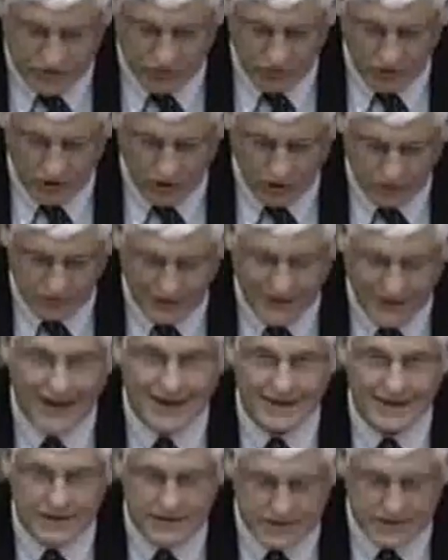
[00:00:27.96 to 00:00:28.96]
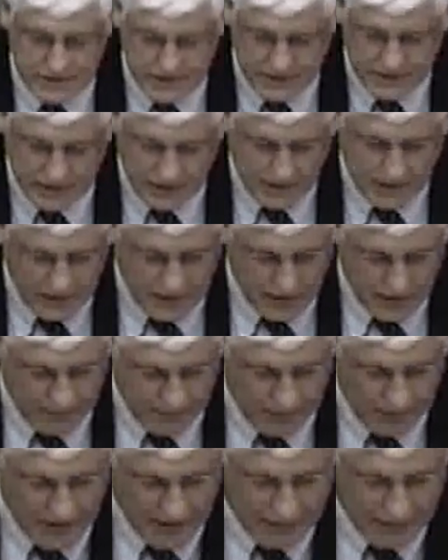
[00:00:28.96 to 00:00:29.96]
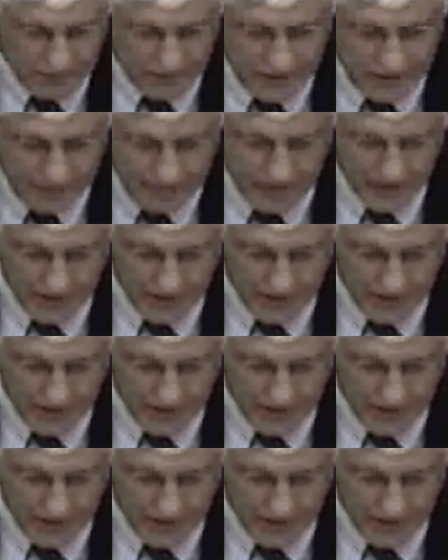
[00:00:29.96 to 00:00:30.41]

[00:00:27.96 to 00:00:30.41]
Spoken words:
of so-called guidance coming out of the